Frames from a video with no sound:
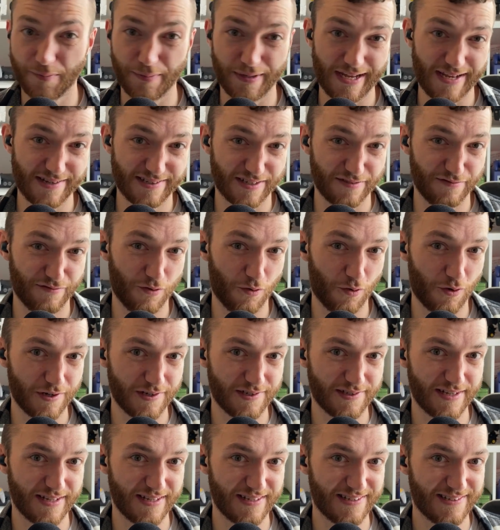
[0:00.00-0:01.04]
been asking for
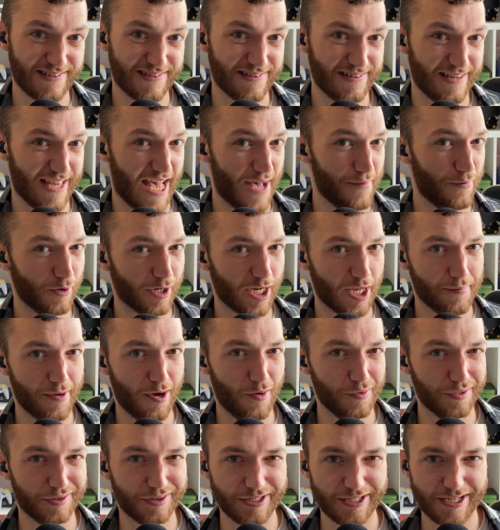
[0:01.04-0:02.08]
since Apple came
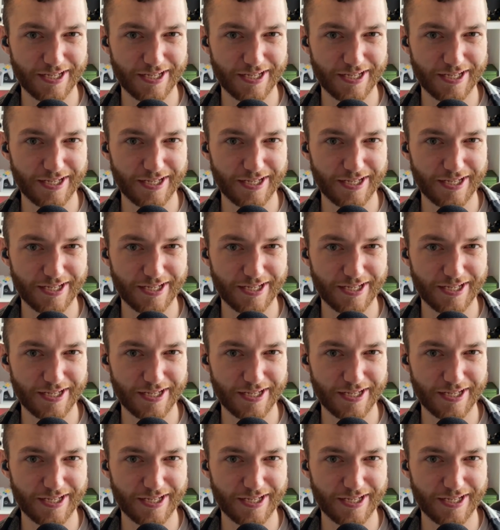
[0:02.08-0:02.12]
out with the